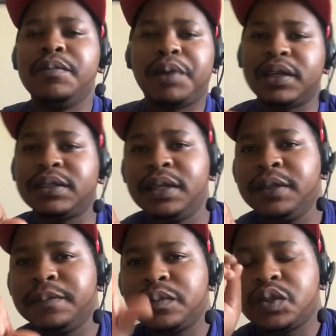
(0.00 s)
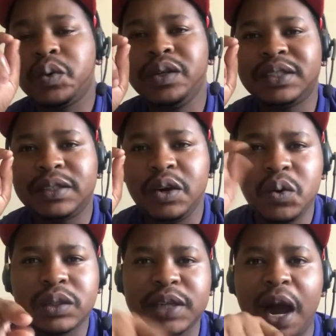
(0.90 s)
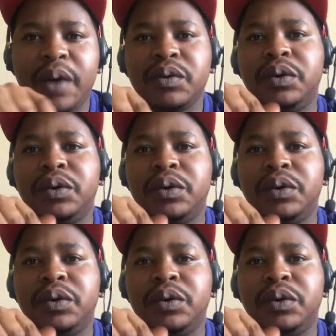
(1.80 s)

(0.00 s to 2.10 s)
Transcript: But You will look down